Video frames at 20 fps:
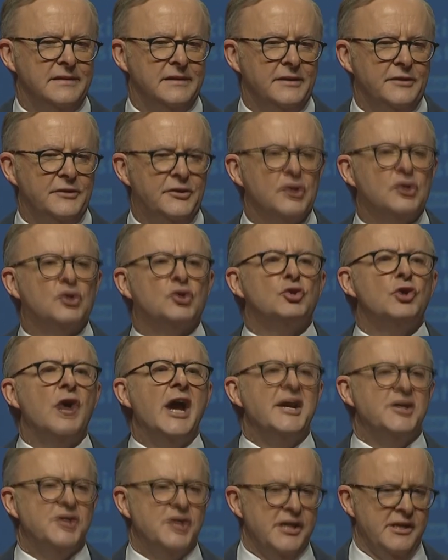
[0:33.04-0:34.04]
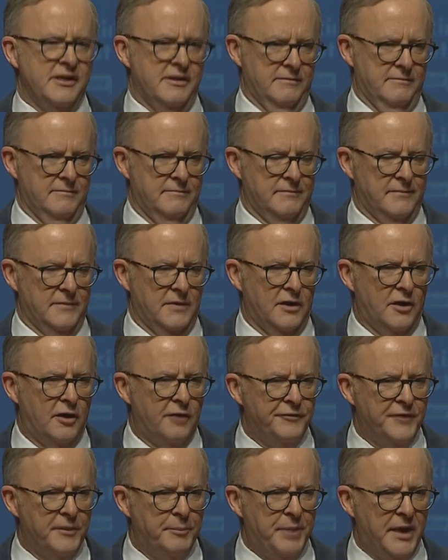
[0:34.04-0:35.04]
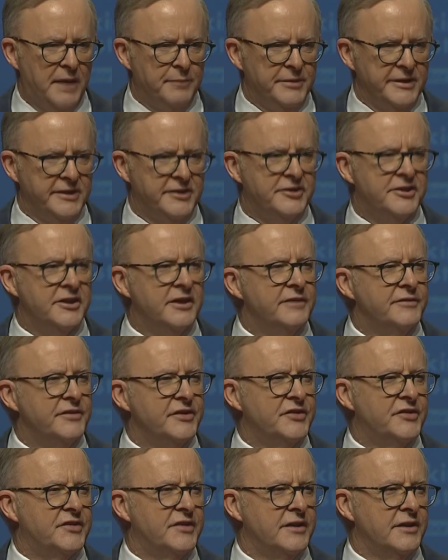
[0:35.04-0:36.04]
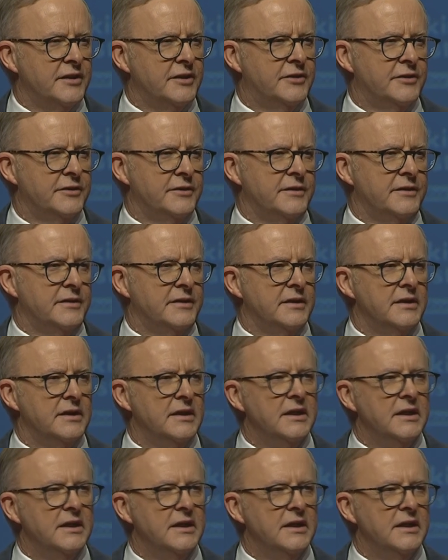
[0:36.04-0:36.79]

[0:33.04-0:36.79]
the trashing of the public service that occurred.